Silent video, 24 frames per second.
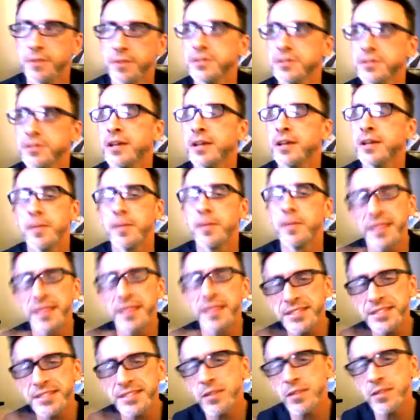But that's not
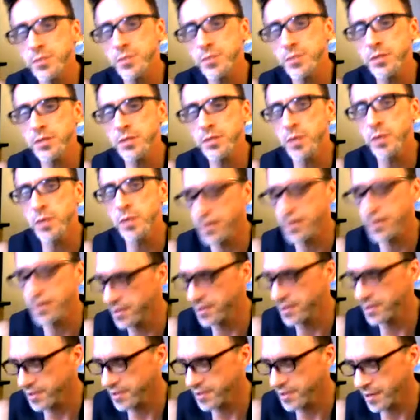really what I'm here to
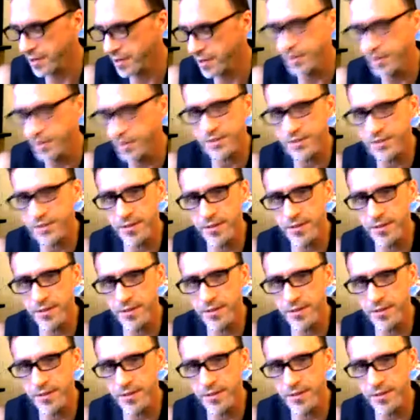talk about today.